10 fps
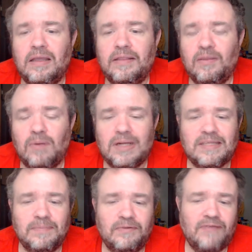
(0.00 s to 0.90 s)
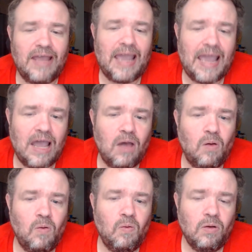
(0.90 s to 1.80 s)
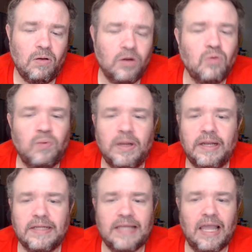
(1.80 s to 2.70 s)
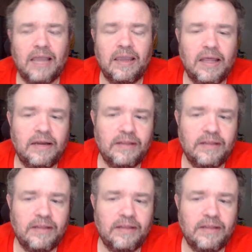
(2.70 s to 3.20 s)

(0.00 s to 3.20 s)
They want to simplify how your rent is calculated.